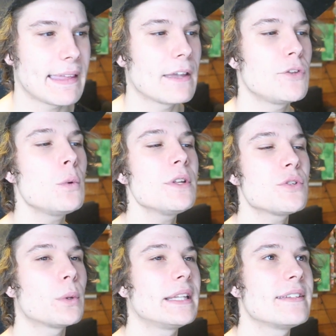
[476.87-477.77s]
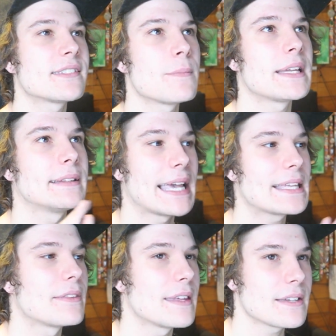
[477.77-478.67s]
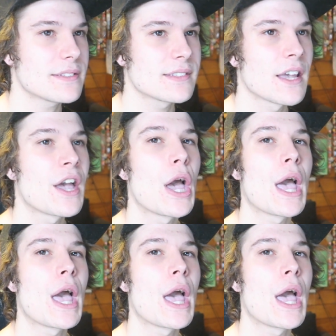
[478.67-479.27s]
like if you were to release something like this